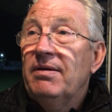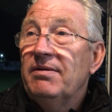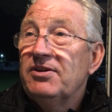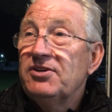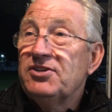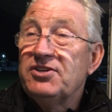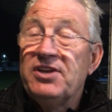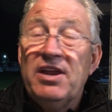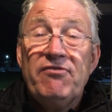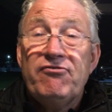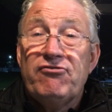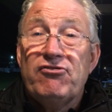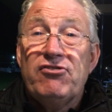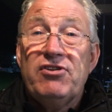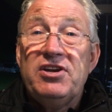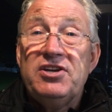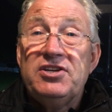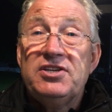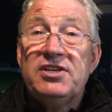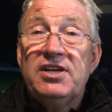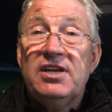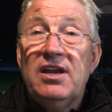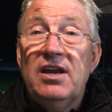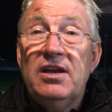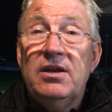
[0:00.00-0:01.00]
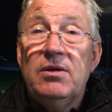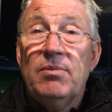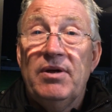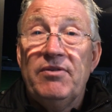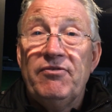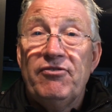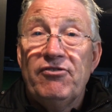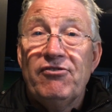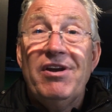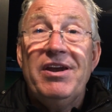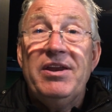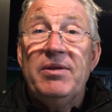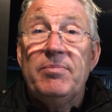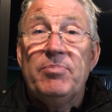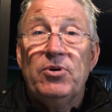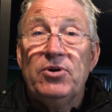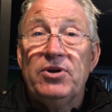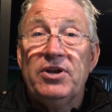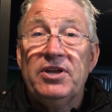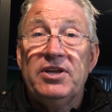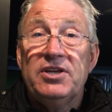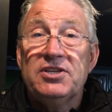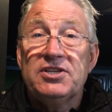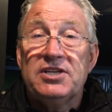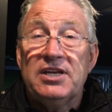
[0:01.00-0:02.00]
It's never easy anyway for
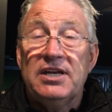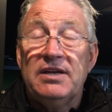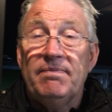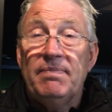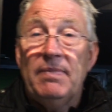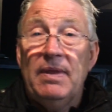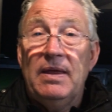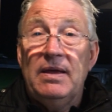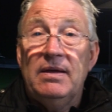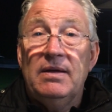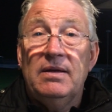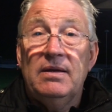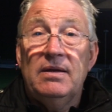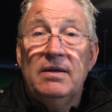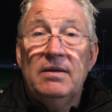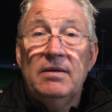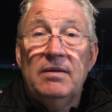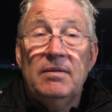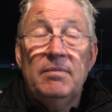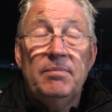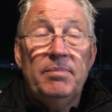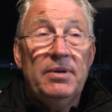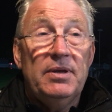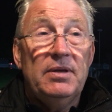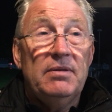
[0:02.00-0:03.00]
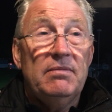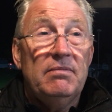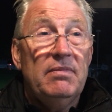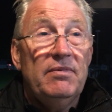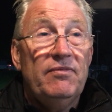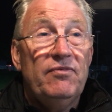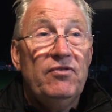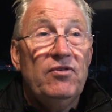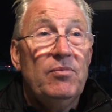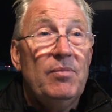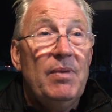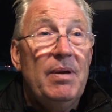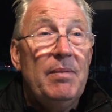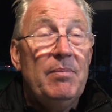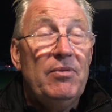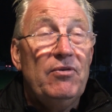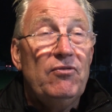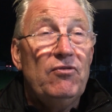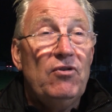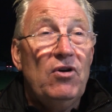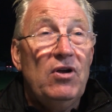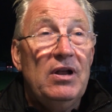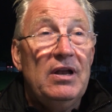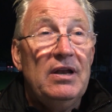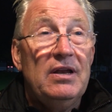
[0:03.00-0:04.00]
anybody, is it? But if you remember
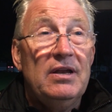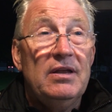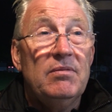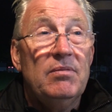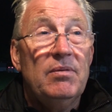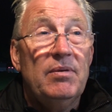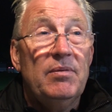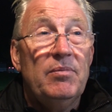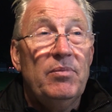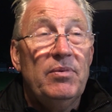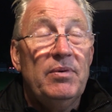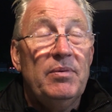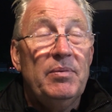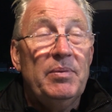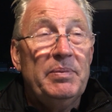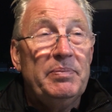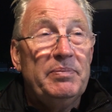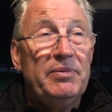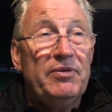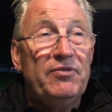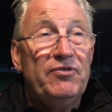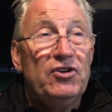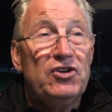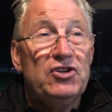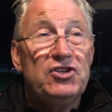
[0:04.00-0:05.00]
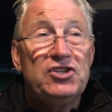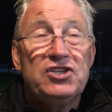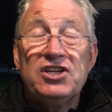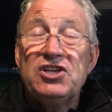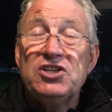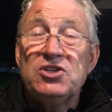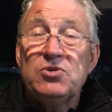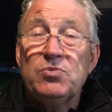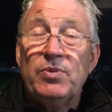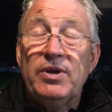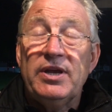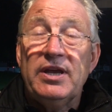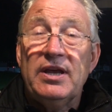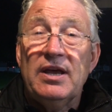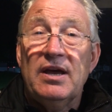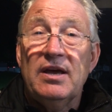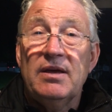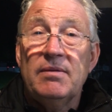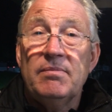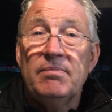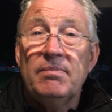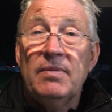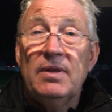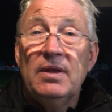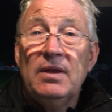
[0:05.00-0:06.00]
rightly, the first season we
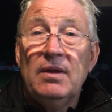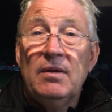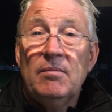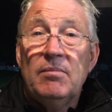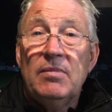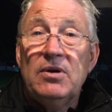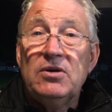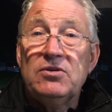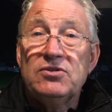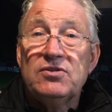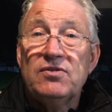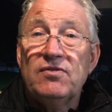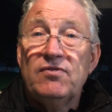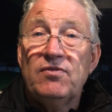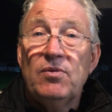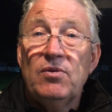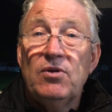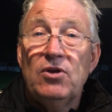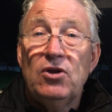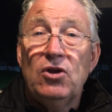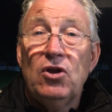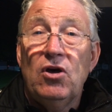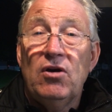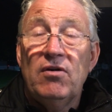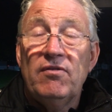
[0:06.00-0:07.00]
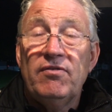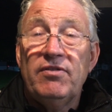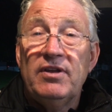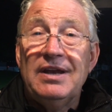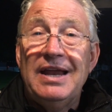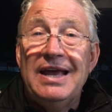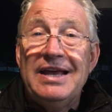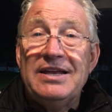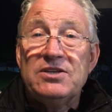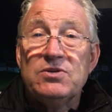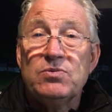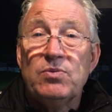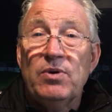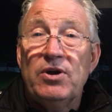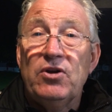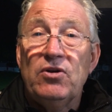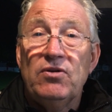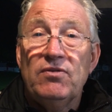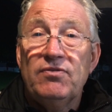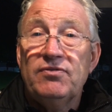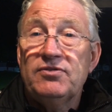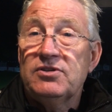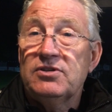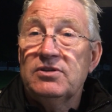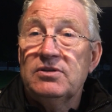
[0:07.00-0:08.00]
came, a lot of the lads went
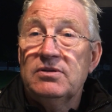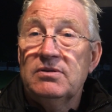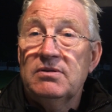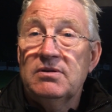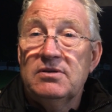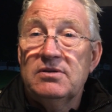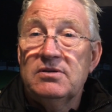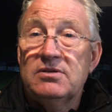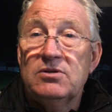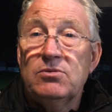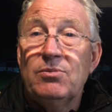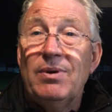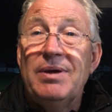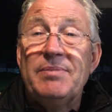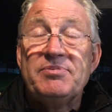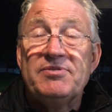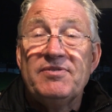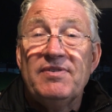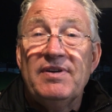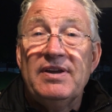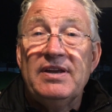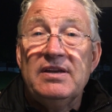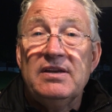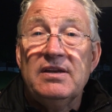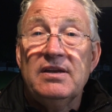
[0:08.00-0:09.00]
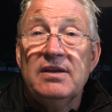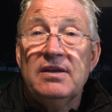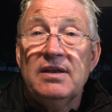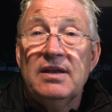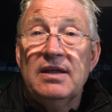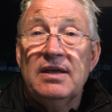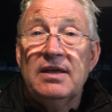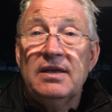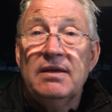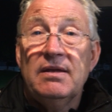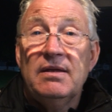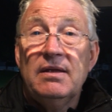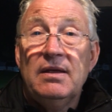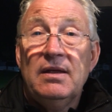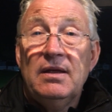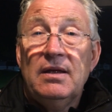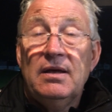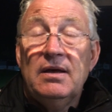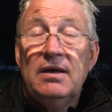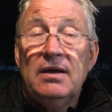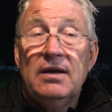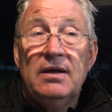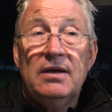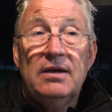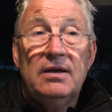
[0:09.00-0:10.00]
off to Ebbsfleet, didn't they?
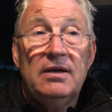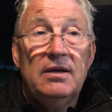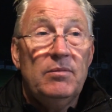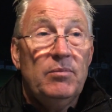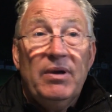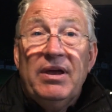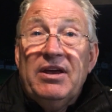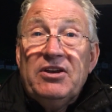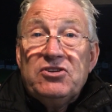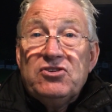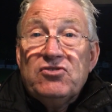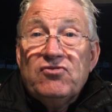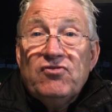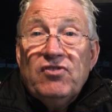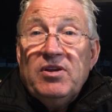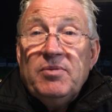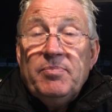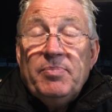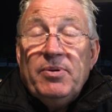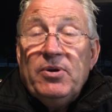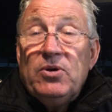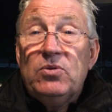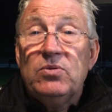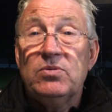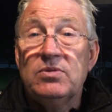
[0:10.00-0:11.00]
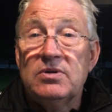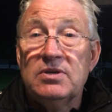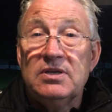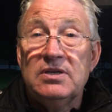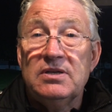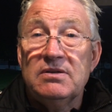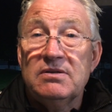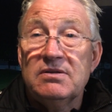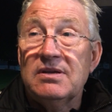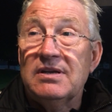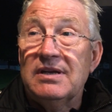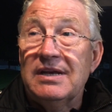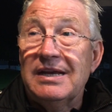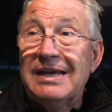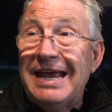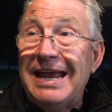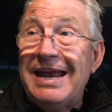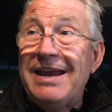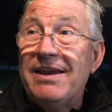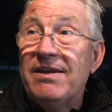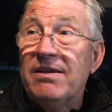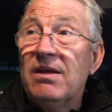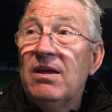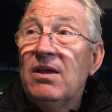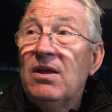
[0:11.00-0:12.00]
And we had to rebuild. And
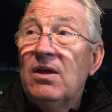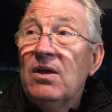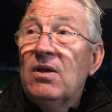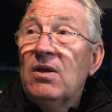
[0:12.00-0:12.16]
again,